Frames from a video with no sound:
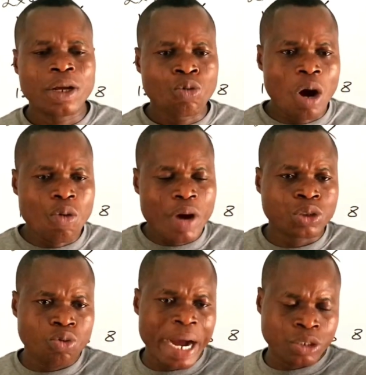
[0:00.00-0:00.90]
One will work
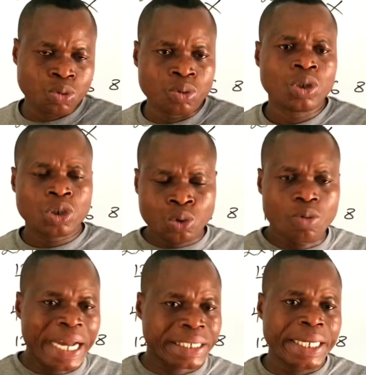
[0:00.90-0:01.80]
2 by 2, 2
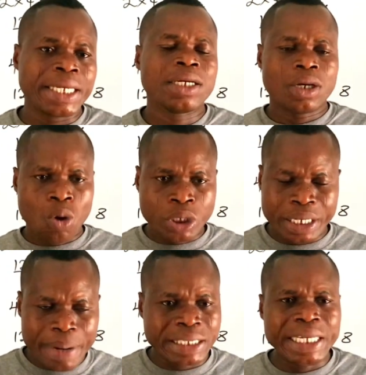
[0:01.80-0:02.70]
by 3, or 3
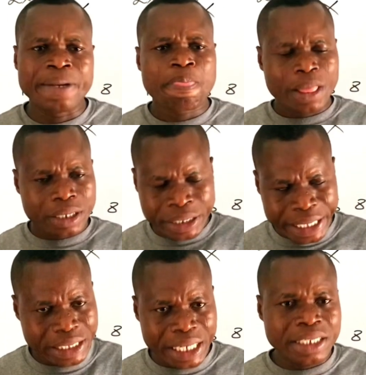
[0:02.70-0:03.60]
by 3
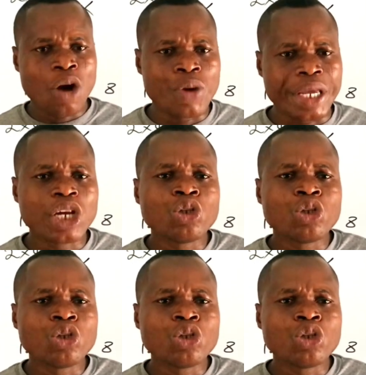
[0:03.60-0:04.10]
digits in that way.